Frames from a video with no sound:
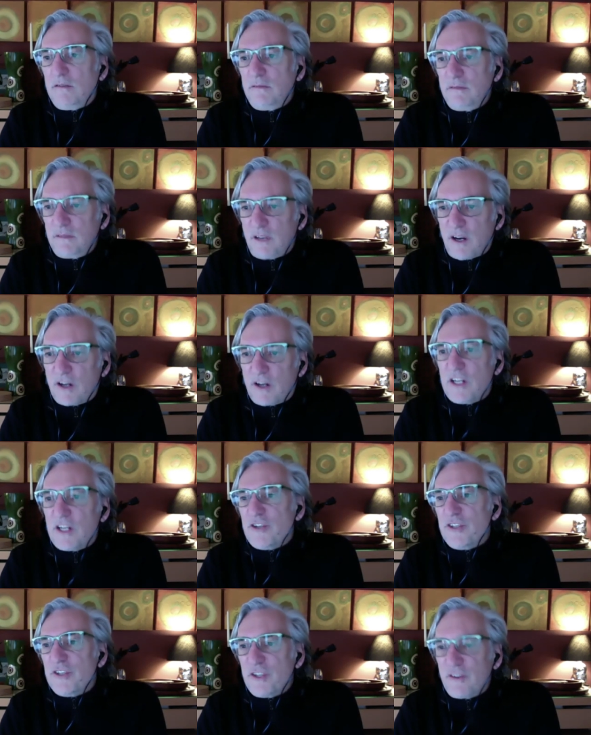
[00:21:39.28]

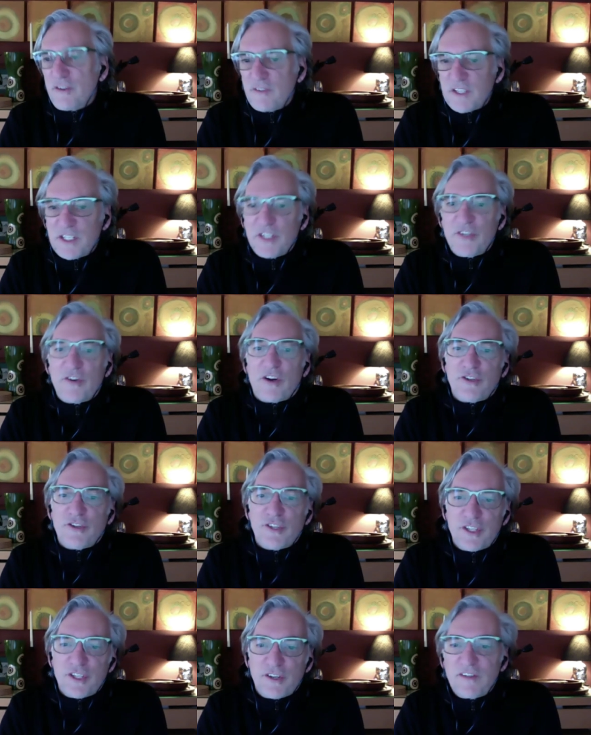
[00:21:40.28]
architectural services,
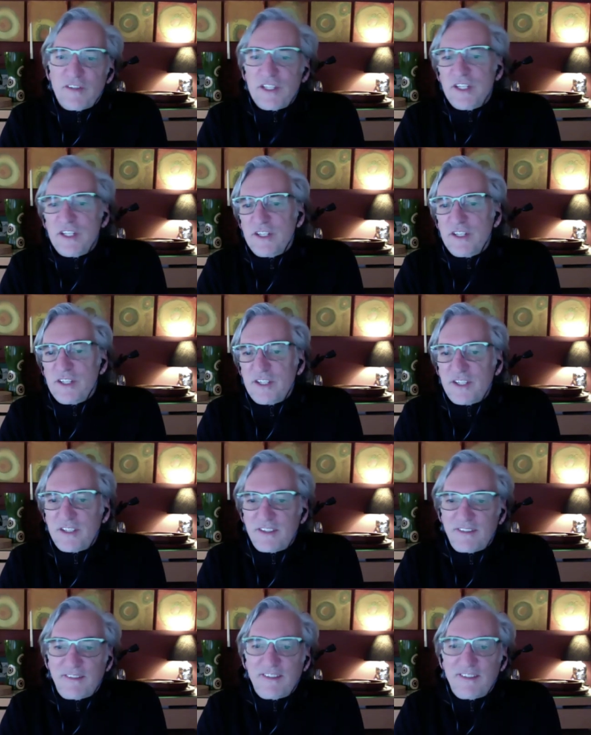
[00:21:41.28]
structural services,